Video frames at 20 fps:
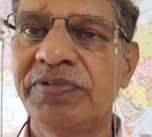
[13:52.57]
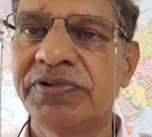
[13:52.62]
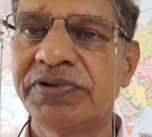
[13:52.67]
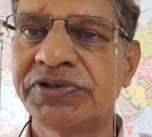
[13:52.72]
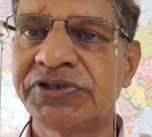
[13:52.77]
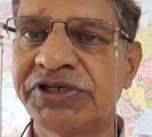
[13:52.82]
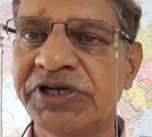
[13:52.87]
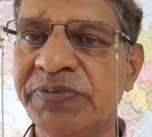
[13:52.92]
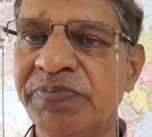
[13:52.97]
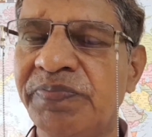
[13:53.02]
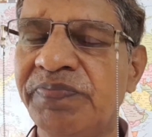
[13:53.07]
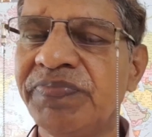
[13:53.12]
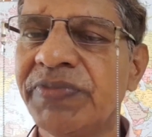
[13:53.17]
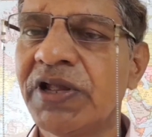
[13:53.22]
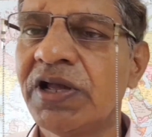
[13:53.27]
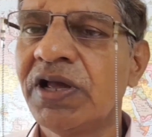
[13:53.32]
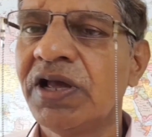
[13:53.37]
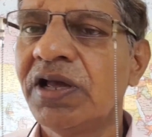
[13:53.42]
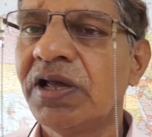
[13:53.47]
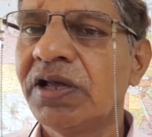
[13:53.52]

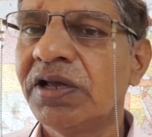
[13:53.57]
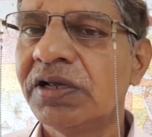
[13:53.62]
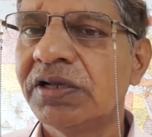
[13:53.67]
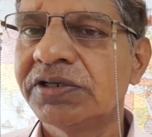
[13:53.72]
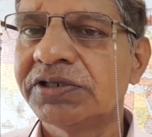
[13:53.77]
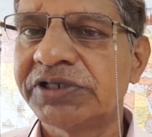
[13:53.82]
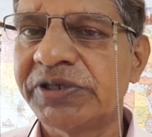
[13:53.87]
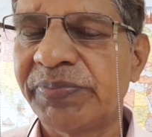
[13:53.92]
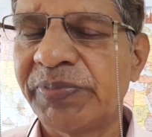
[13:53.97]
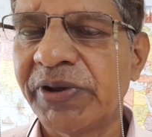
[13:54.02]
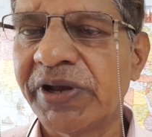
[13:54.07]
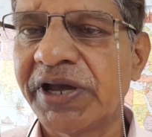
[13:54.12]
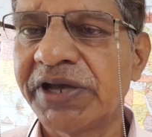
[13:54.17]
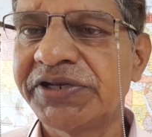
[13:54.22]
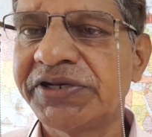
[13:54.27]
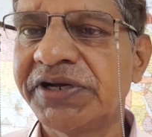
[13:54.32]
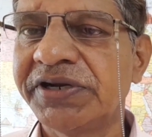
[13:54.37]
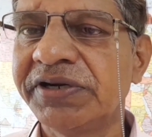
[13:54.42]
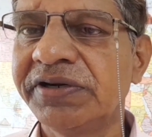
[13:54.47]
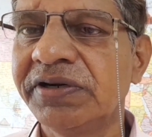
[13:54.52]
shipping
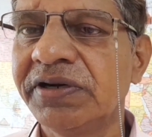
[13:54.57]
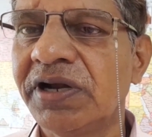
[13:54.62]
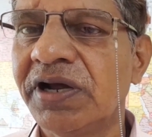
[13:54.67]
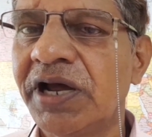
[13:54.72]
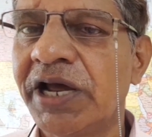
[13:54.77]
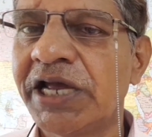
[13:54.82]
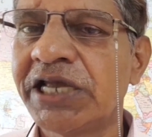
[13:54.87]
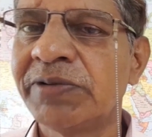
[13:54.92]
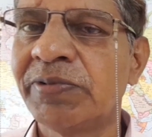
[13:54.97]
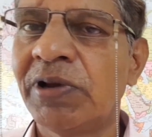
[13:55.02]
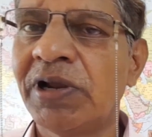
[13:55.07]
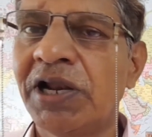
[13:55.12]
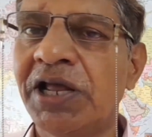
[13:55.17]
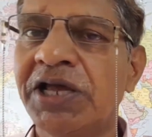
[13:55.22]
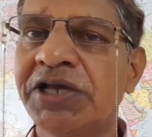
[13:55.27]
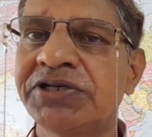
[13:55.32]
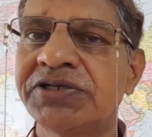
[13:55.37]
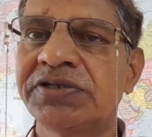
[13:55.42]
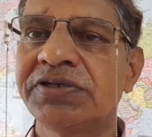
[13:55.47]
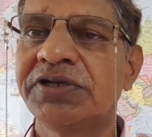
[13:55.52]
agent as well
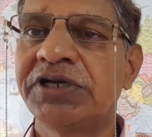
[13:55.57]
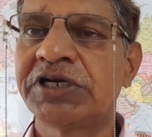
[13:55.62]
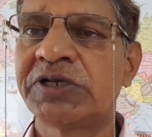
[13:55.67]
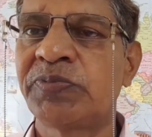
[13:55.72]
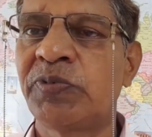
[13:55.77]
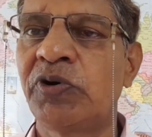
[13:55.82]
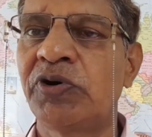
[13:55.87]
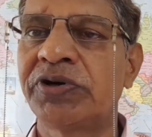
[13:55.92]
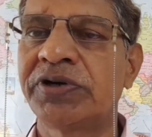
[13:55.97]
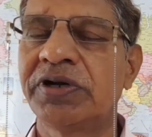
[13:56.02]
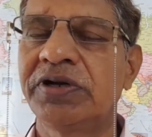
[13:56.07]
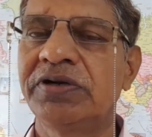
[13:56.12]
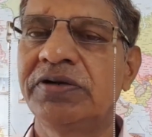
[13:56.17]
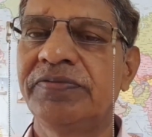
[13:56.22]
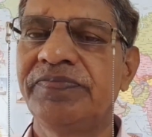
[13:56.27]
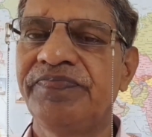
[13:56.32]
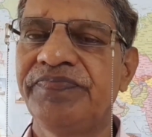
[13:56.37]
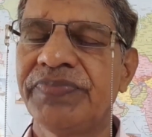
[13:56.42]
as exporter.